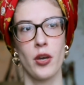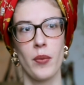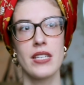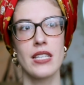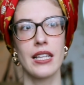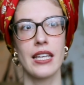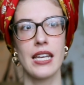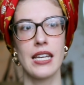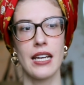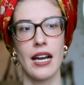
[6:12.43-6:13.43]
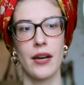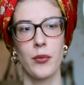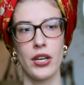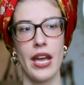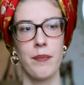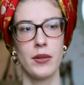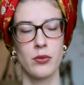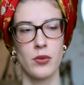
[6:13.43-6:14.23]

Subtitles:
So basically what happened